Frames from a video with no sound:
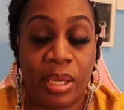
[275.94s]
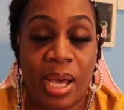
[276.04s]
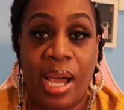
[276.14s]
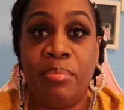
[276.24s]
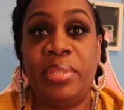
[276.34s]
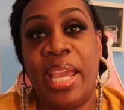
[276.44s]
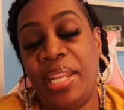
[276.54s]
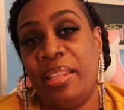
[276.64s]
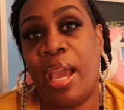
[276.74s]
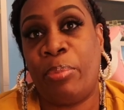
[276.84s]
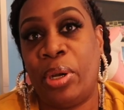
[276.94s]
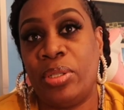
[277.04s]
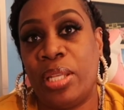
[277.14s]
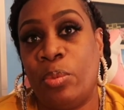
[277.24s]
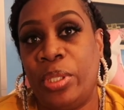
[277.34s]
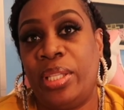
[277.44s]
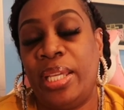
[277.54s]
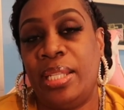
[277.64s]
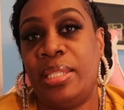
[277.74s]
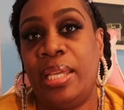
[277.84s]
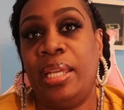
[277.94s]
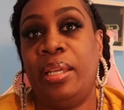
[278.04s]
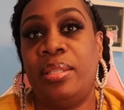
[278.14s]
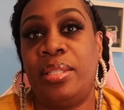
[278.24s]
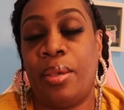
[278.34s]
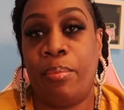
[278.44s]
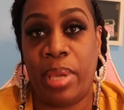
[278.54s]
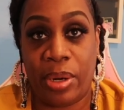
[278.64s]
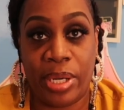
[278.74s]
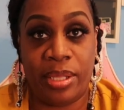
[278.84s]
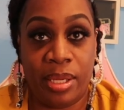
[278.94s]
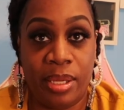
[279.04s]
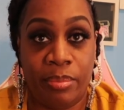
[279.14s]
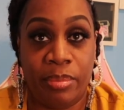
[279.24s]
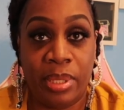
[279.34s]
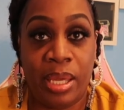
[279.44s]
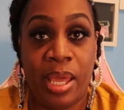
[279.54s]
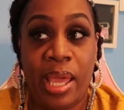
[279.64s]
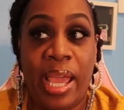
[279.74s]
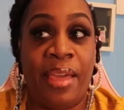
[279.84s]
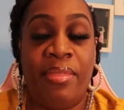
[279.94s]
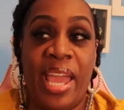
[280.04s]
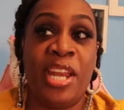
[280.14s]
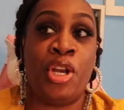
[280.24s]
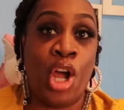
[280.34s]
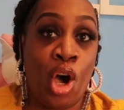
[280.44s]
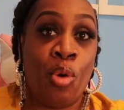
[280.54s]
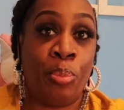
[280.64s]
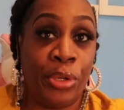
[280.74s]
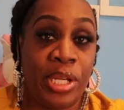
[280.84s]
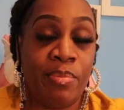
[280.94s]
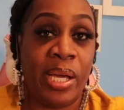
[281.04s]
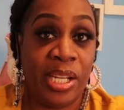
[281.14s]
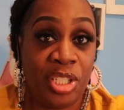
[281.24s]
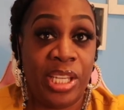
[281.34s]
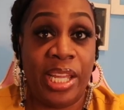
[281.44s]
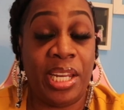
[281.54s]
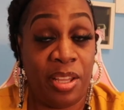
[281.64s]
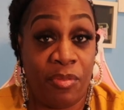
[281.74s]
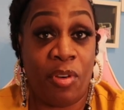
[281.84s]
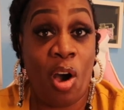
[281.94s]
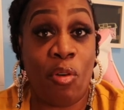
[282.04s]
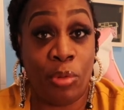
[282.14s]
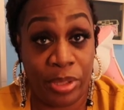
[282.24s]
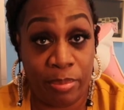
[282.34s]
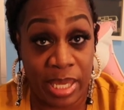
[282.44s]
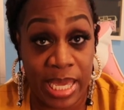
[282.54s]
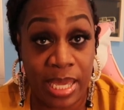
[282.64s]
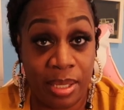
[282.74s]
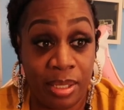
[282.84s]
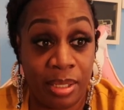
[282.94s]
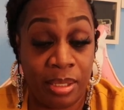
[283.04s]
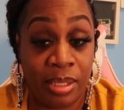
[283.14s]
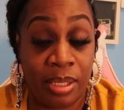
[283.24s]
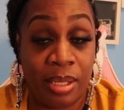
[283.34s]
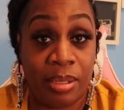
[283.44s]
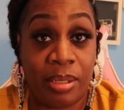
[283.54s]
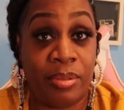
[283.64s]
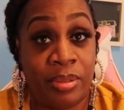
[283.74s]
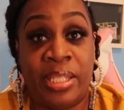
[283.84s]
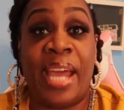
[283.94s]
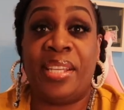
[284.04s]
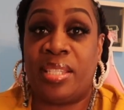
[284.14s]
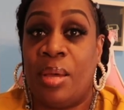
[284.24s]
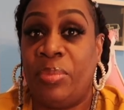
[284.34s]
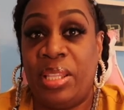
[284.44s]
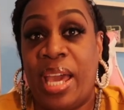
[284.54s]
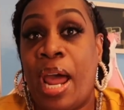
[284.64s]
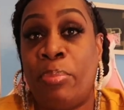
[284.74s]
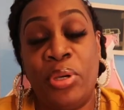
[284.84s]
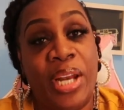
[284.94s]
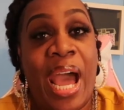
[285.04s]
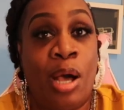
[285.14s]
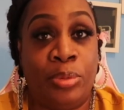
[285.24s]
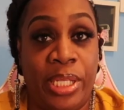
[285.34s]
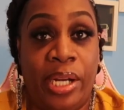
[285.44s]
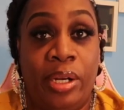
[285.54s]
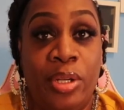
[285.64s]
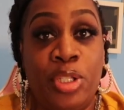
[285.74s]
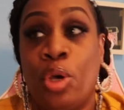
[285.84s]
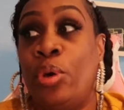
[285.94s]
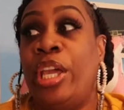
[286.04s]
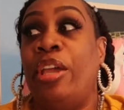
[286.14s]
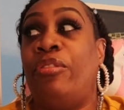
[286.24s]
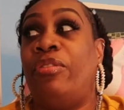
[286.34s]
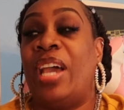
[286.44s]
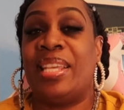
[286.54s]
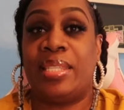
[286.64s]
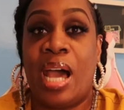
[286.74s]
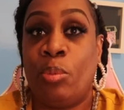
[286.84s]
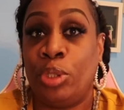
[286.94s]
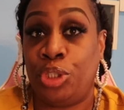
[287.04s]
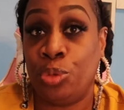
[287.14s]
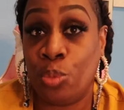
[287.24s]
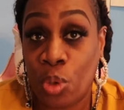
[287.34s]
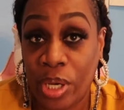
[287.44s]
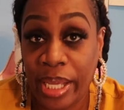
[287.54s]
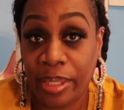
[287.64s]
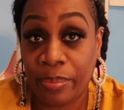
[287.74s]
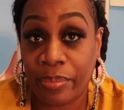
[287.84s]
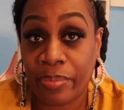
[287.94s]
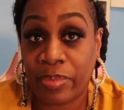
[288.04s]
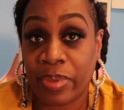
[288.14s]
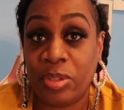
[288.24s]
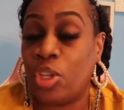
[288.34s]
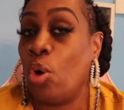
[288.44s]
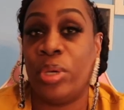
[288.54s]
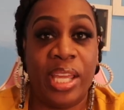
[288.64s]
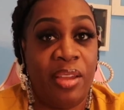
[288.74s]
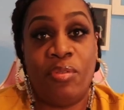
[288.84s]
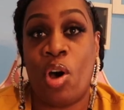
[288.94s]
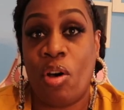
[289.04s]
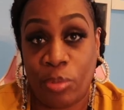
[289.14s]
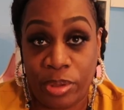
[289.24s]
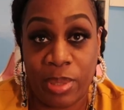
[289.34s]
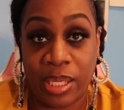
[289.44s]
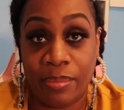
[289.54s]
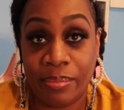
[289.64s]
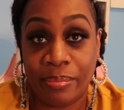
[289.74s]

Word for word: I'm dating that person with the intent to marry them. And they know pretty much getting involved with me that is something that I put out there. So if that's not what you want, don't get involved with me.